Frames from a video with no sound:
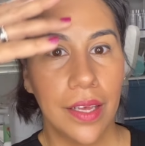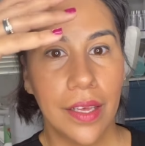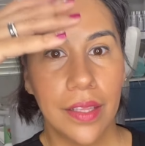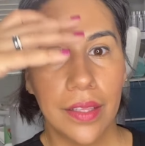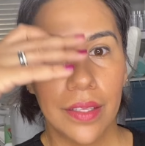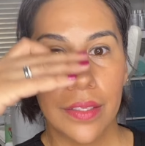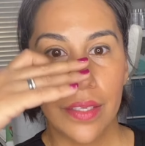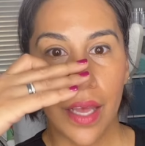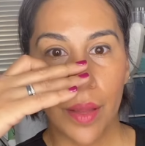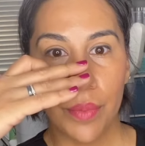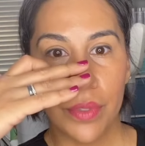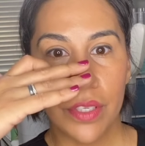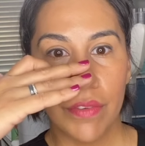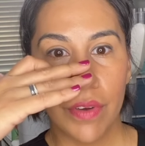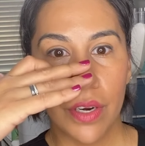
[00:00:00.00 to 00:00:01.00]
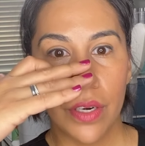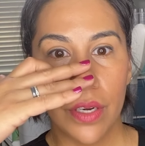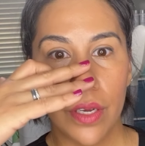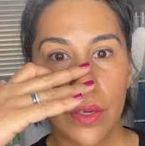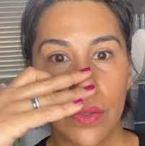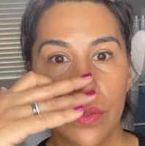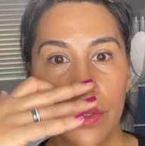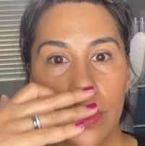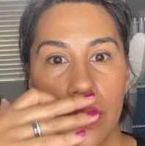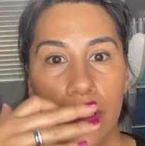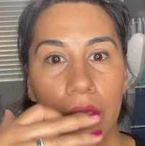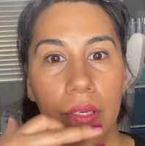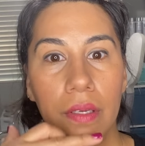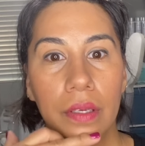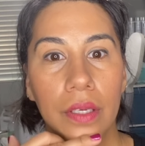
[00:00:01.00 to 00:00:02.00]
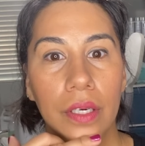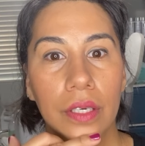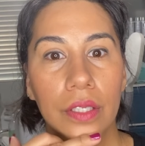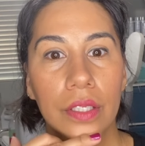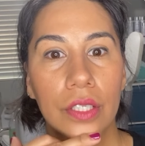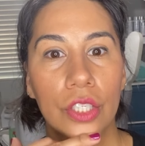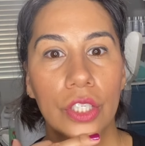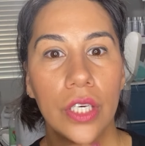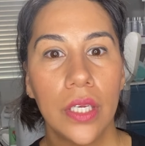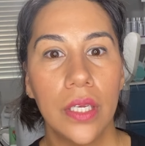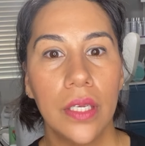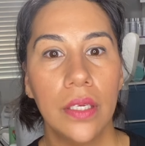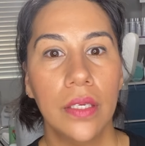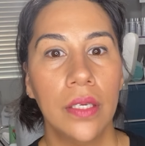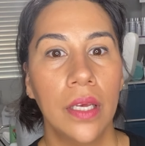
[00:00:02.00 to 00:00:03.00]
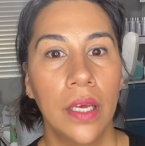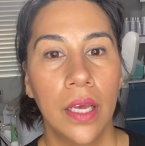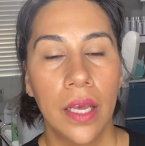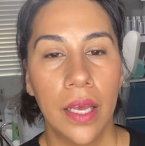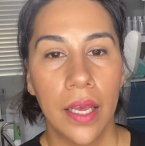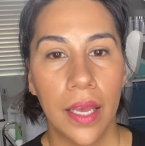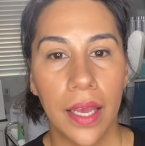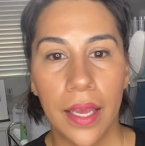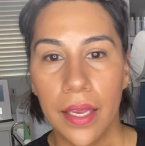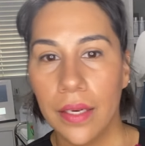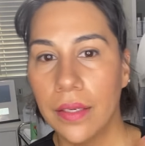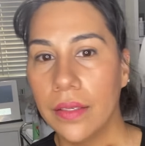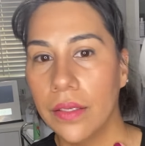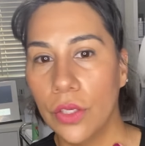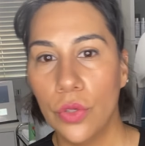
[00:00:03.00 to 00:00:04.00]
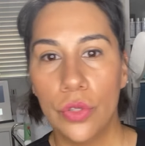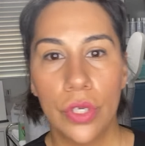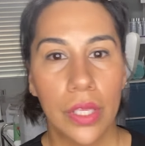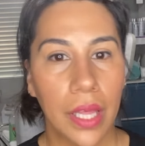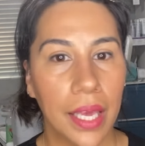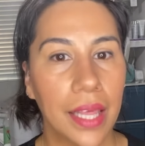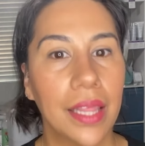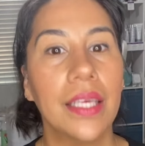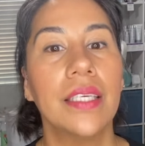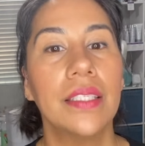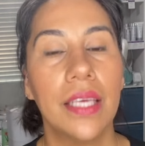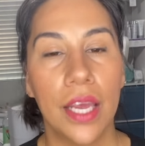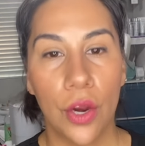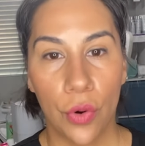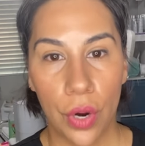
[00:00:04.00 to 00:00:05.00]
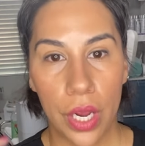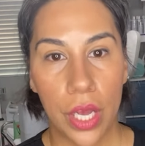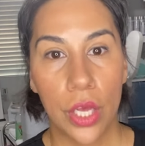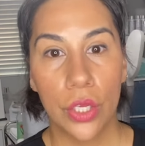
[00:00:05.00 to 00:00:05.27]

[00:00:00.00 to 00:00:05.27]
the tops of our nose, our chin, and usually like this area.